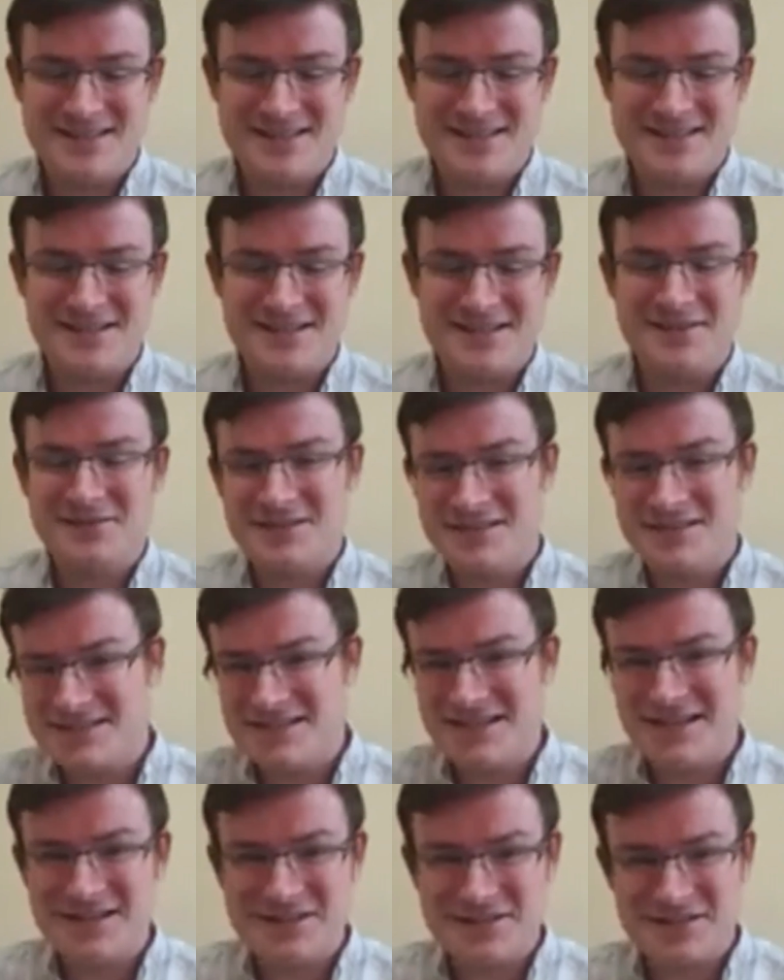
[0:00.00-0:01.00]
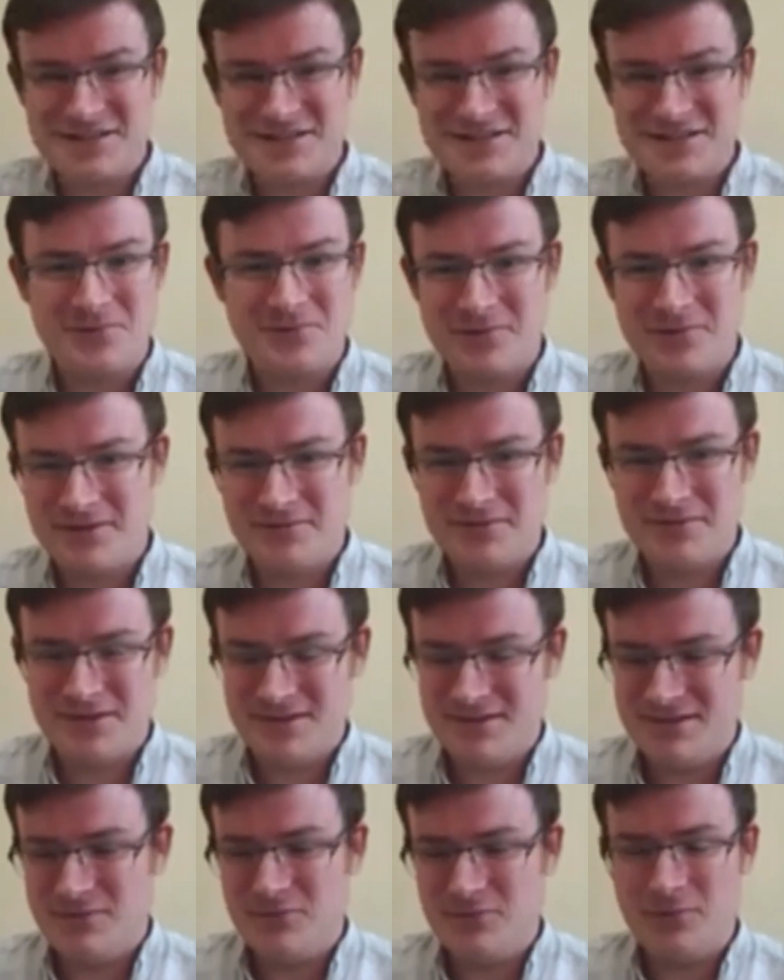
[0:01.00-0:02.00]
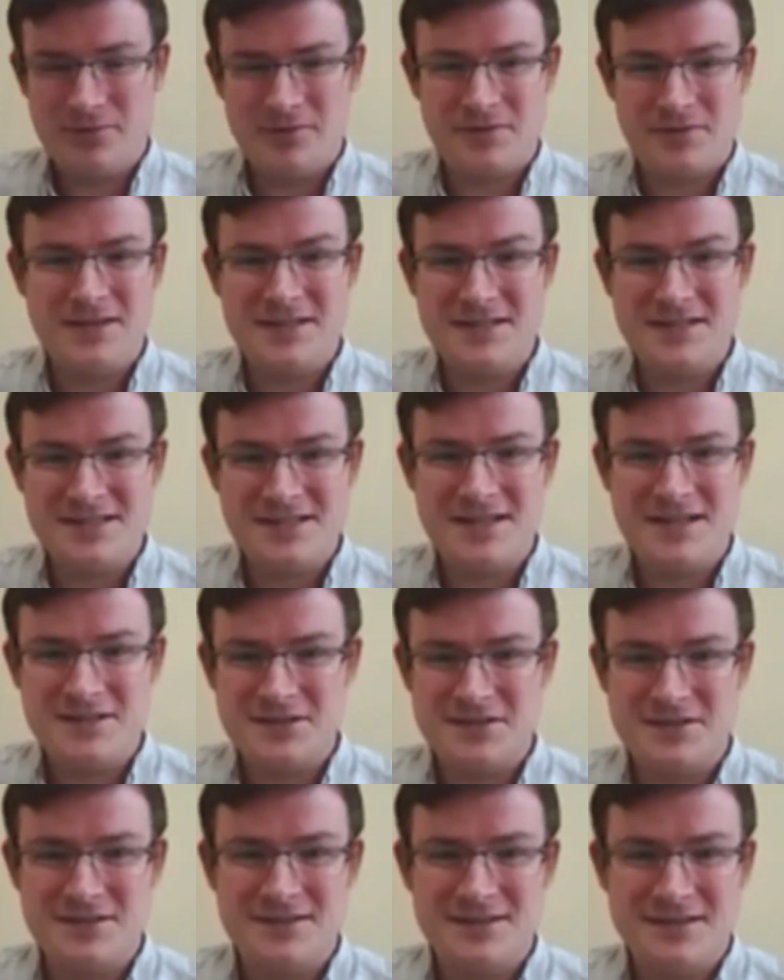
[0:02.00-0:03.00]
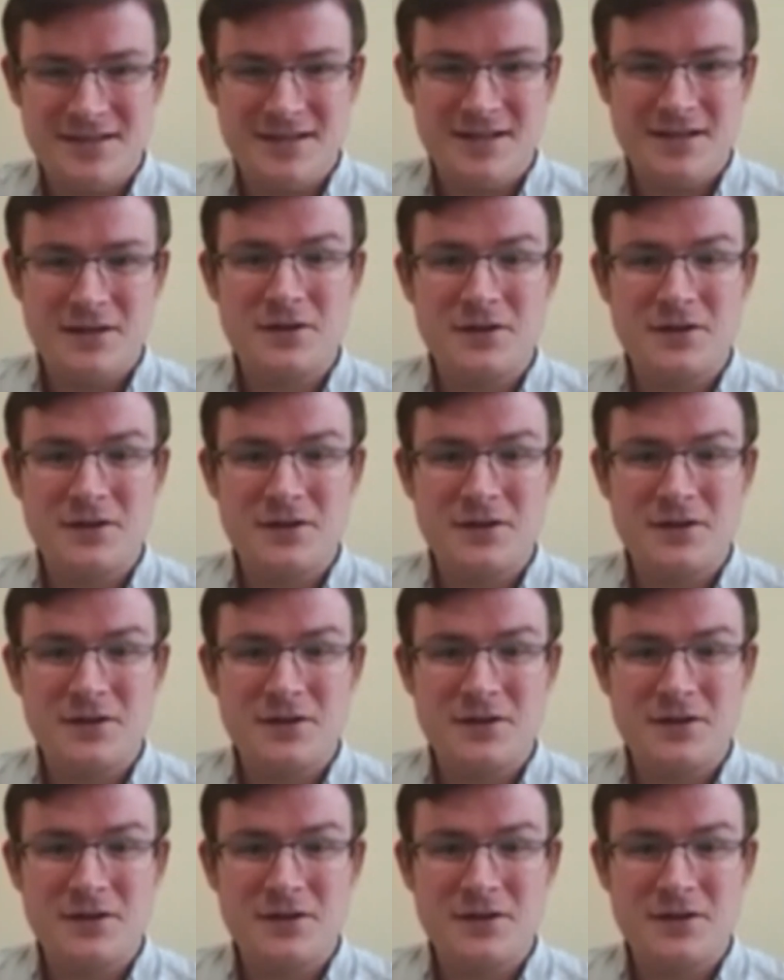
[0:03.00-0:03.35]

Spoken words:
Southeast Asian or even Northeast Asian